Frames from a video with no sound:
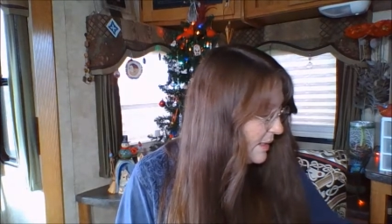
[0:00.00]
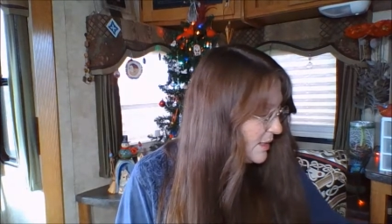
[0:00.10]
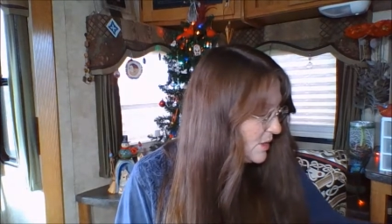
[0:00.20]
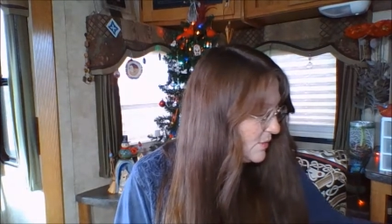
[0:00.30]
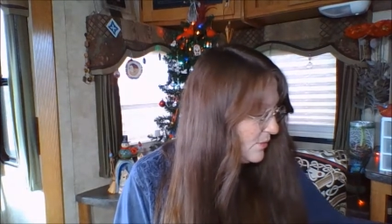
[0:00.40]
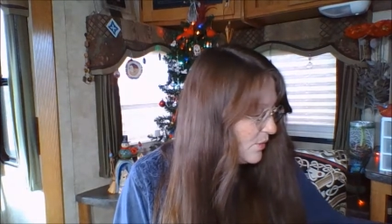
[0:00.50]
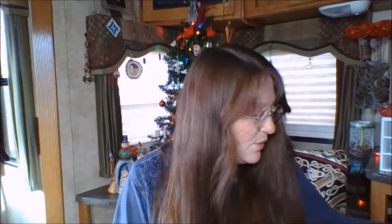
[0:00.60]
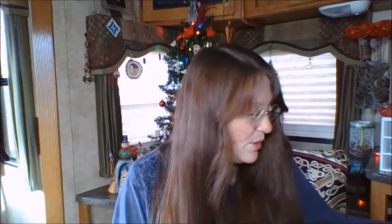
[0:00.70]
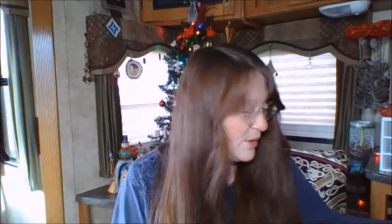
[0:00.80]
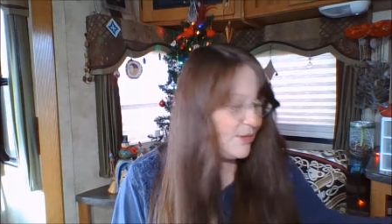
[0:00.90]
is
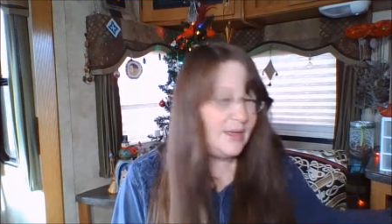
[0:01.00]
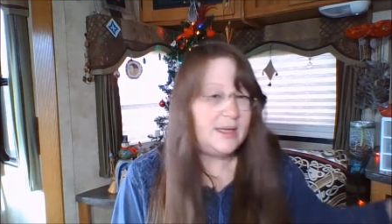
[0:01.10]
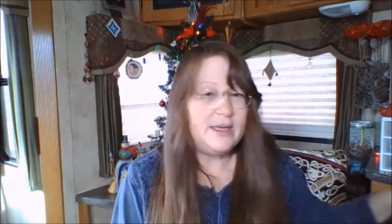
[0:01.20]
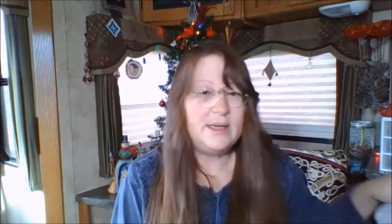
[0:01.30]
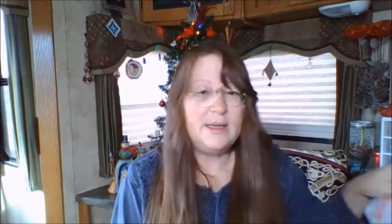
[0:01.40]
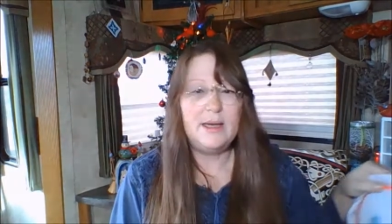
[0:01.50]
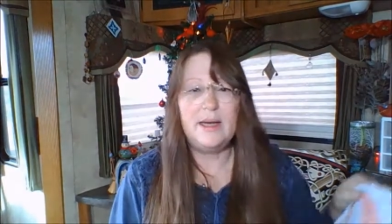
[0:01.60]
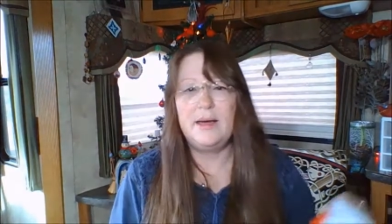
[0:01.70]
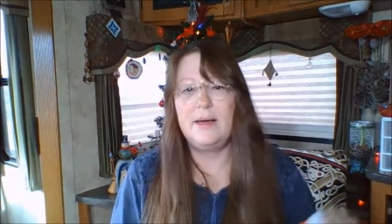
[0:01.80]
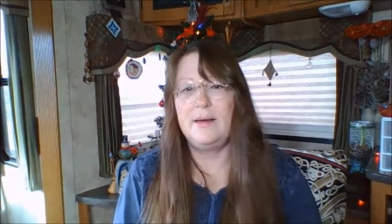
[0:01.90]
for the
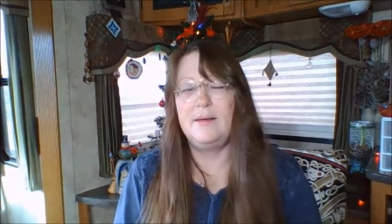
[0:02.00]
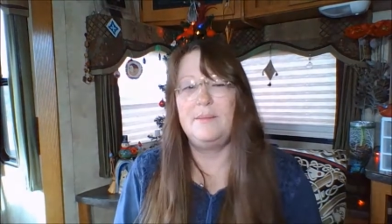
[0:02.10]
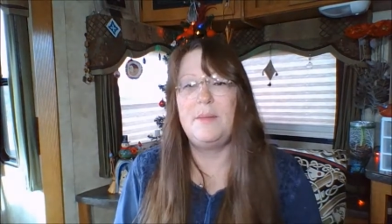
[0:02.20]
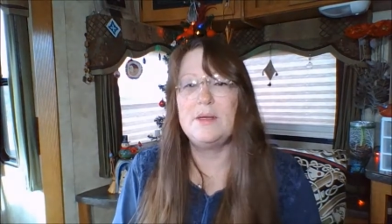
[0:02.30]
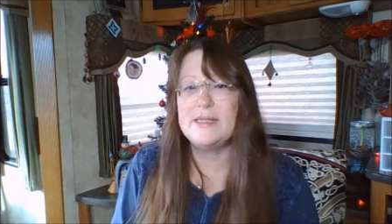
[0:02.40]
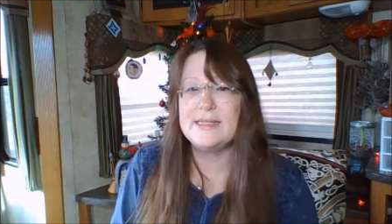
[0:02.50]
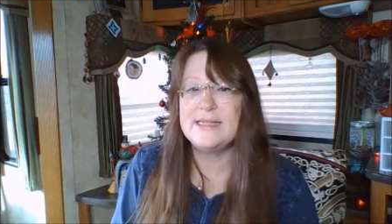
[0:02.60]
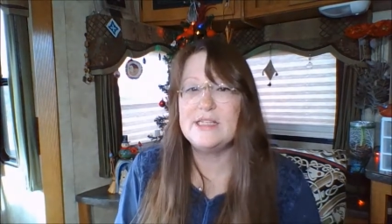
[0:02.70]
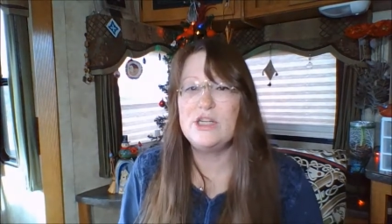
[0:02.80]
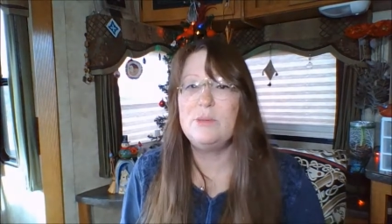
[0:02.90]
on
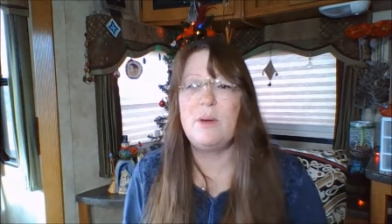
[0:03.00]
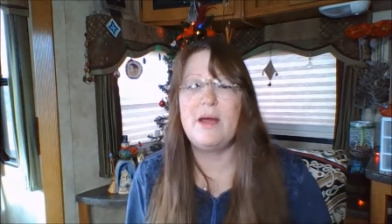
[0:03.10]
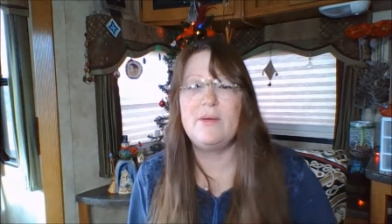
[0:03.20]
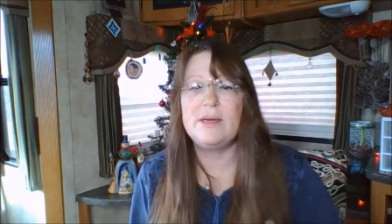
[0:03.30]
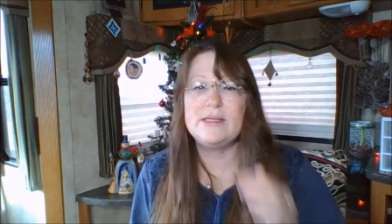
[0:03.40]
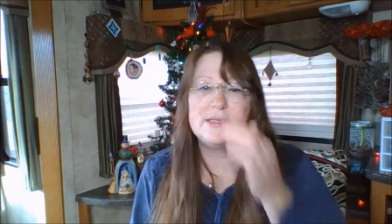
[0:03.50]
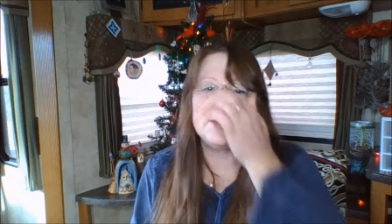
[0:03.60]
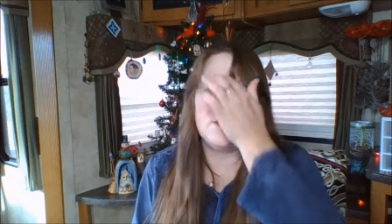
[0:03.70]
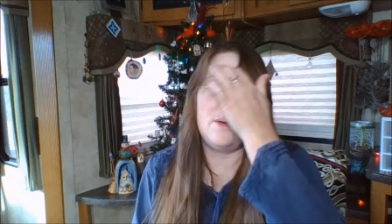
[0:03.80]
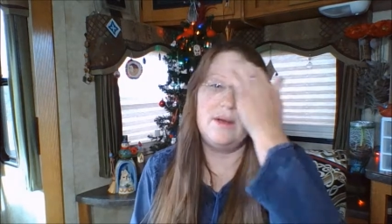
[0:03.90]
Stitching Pirates
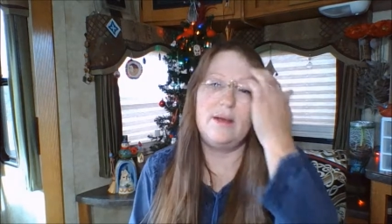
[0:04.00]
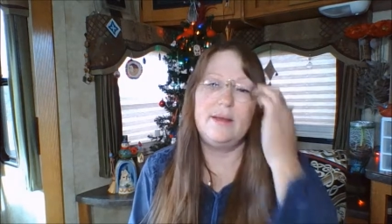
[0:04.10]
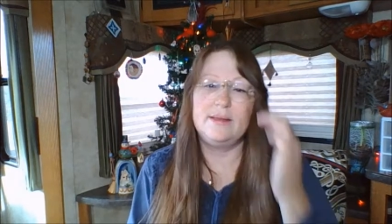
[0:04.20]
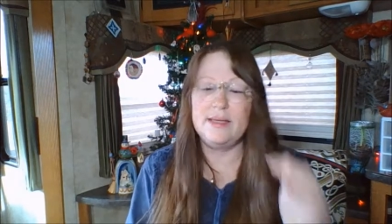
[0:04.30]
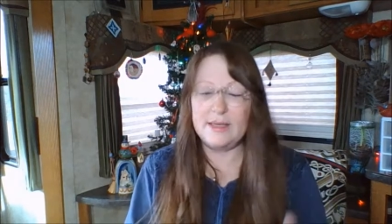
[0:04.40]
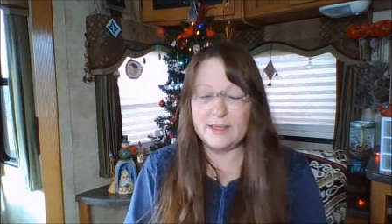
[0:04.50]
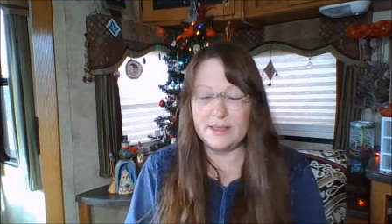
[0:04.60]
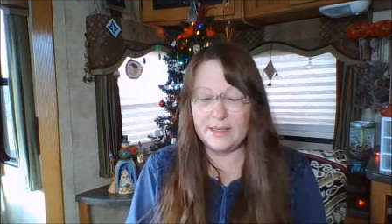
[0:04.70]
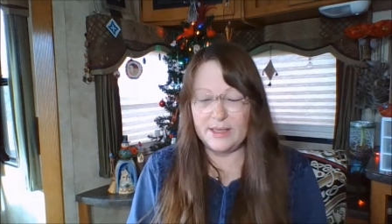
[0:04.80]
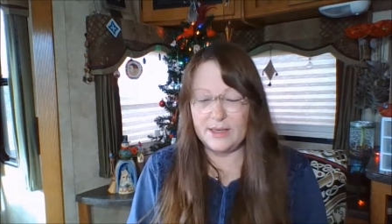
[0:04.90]
at the end of
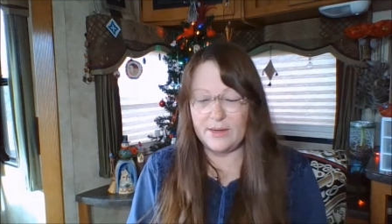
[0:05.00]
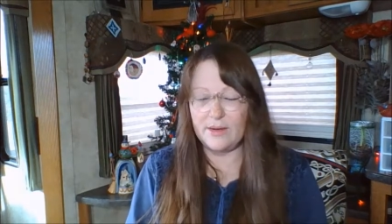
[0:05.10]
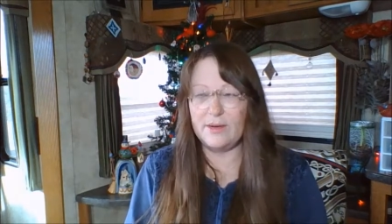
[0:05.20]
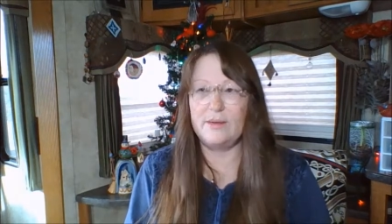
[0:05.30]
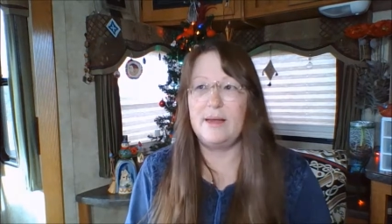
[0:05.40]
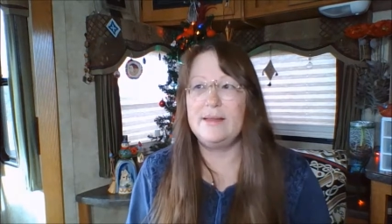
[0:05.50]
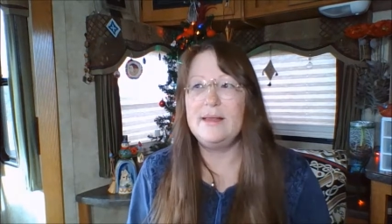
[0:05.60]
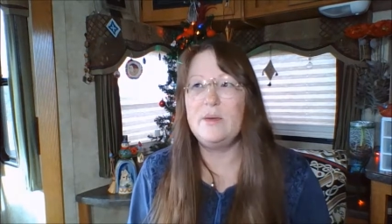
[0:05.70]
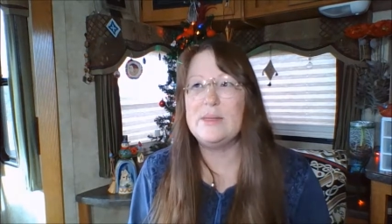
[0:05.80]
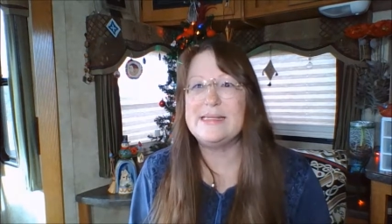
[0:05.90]
the year. I
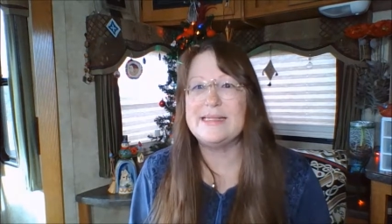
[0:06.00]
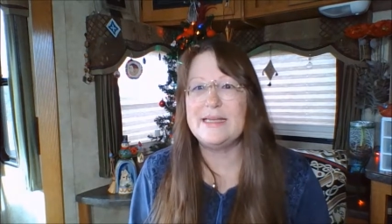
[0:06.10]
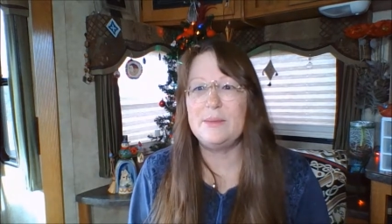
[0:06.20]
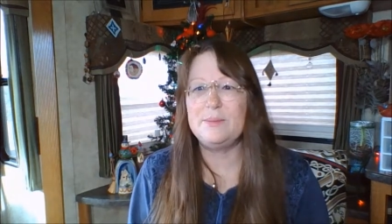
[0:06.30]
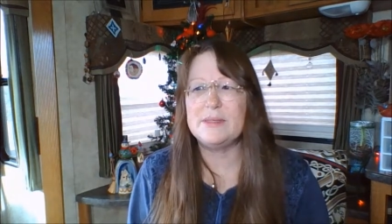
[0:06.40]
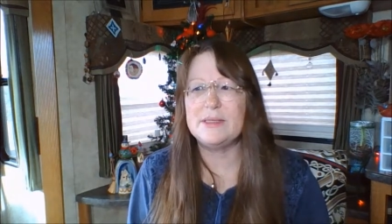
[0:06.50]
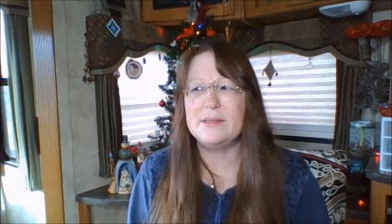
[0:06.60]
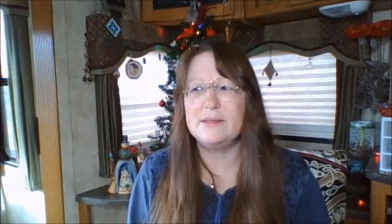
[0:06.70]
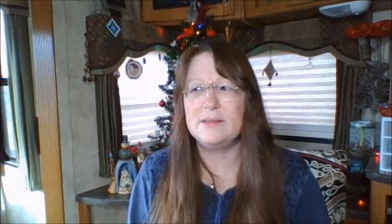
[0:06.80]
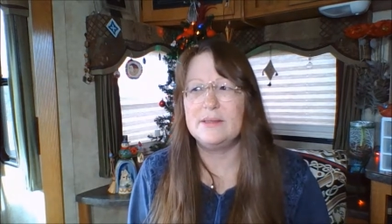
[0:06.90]
think we skipped
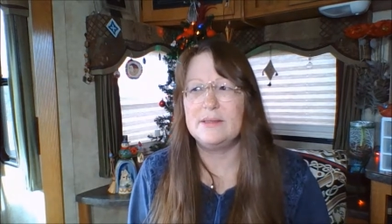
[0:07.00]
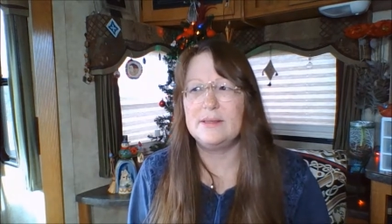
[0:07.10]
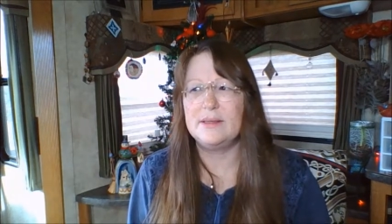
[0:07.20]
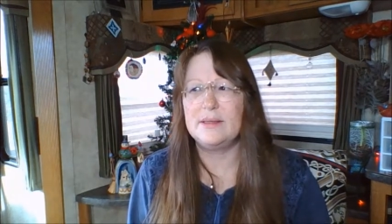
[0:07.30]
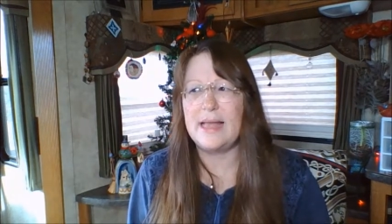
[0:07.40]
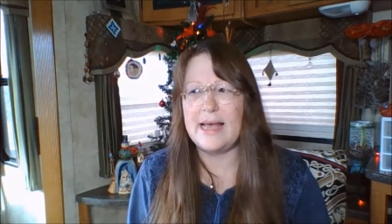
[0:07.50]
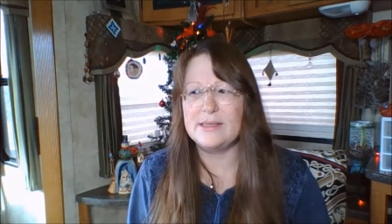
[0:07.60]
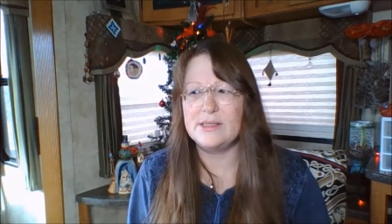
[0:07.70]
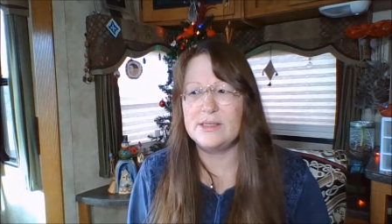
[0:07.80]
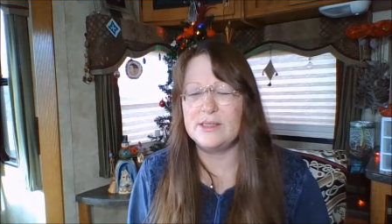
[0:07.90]

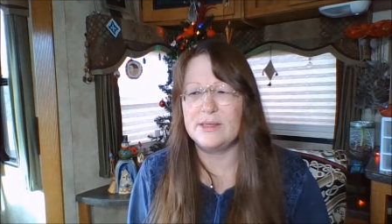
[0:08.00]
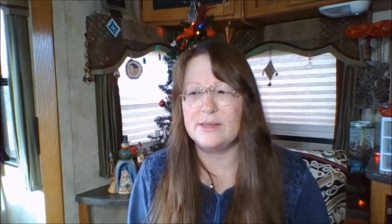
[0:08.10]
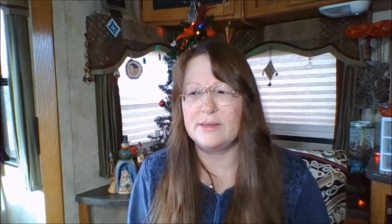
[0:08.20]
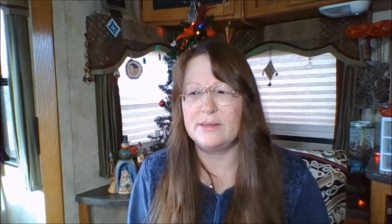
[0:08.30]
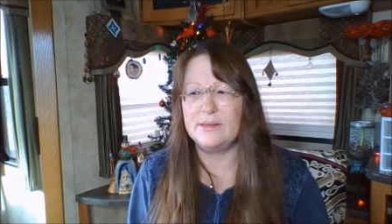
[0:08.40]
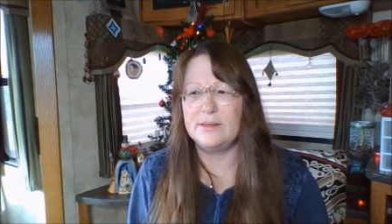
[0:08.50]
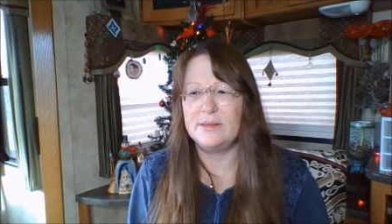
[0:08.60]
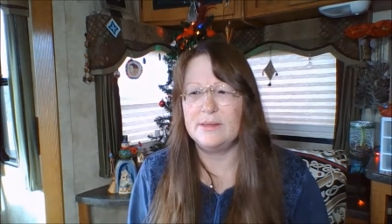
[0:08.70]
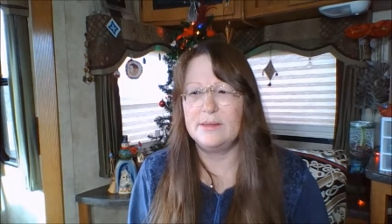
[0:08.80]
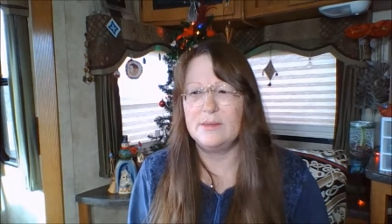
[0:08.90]
last year.
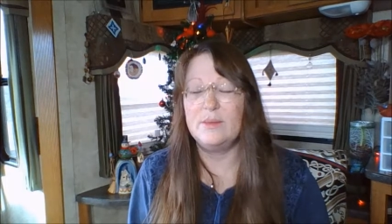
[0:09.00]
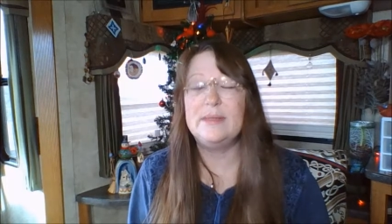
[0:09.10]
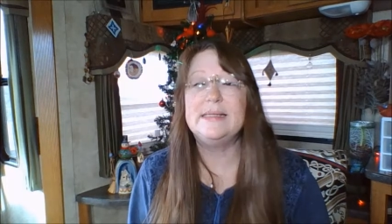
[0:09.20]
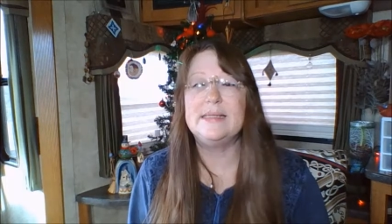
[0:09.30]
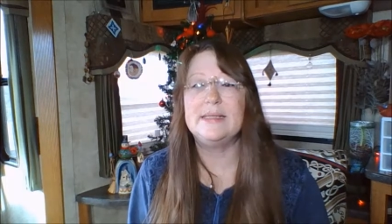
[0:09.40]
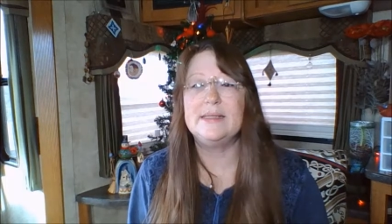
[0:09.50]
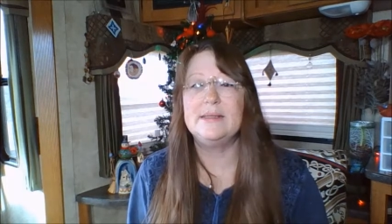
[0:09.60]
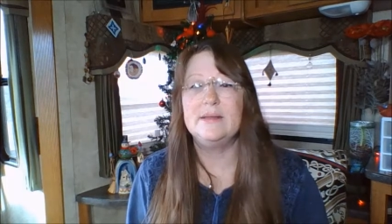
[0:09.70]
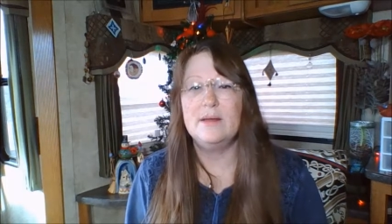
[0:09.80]
We did.